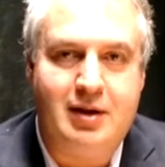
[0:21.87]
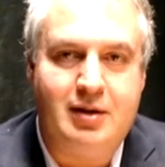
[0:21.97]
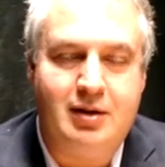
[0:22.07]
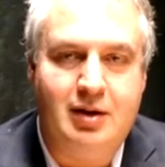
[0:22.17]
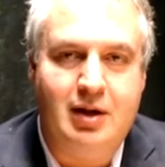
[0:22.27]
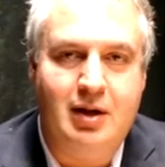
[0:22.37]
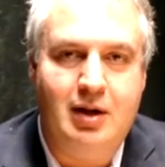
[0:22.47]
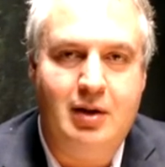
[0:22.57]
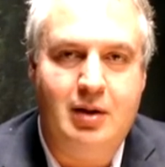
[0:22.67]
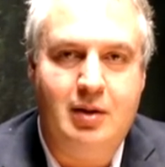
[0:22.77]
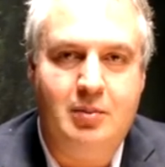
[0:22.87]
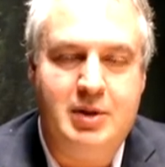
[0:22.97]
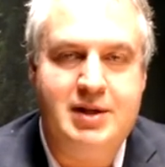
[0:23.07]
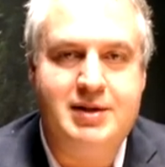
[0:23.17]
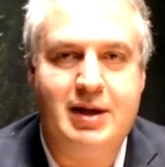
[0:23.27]
Uh,
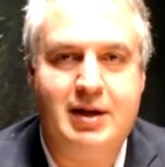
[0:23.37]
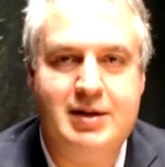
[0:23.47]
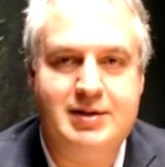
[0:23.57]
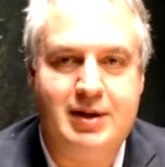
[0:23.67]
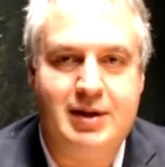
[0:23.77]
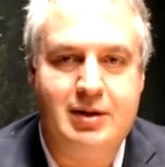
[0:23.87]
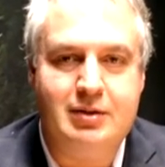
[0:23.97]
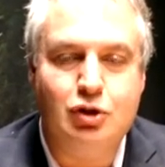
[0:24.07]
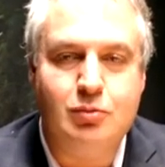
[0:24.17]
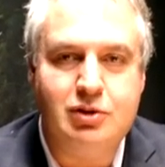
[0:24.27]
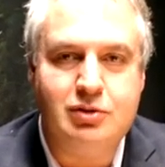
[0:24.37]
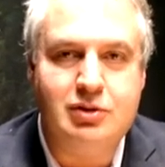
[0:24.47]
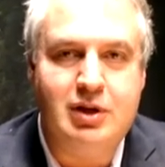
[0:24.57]
MediaTek is a global